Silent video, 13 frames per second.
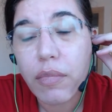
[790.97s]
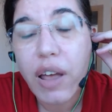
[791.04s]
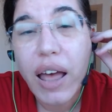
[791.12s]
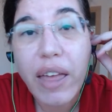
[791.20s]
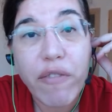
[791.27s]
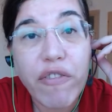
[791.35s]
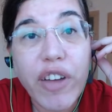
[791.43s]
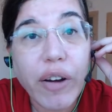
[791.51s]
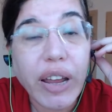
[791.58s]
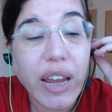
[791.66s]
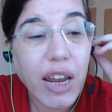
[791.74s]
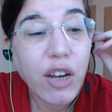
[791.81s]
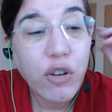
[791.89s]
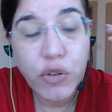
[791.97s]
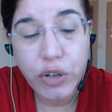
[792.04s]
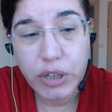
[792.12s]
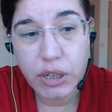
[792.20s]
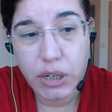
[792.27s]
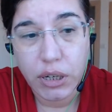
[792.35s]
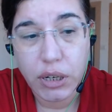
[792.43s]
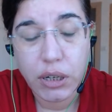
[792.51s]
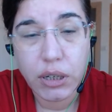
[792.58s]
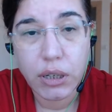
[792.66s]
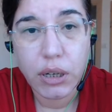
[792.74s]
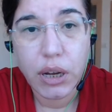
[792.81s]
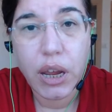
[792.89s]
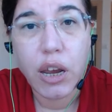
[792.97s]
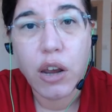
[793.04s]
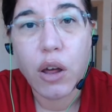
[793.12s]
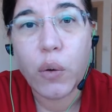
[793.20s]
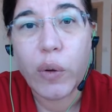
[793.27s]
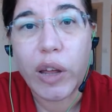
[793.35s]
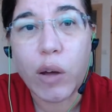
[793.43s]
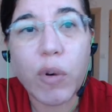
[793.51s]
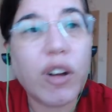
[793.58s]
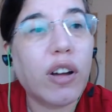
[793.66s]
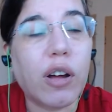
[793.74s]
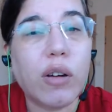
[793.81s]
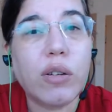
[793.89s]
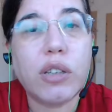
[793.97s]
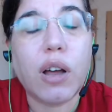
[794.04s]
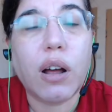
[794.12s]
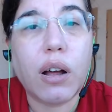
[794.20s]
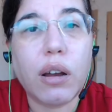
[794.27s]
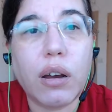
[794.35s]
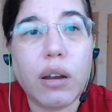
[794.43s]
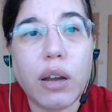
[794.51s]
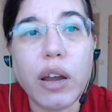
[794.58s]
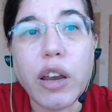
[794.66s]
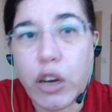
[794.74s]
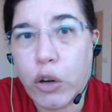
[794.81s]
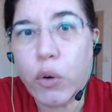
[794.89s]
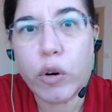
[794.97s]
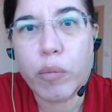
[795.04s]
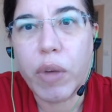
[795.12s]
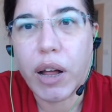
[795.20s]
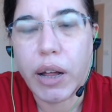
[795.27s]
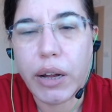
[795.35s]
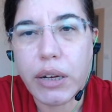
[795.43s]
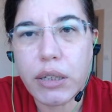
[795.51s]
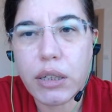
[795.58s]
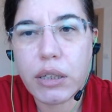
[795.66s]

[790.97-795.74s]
I am very interested in knowing what goes on in your mind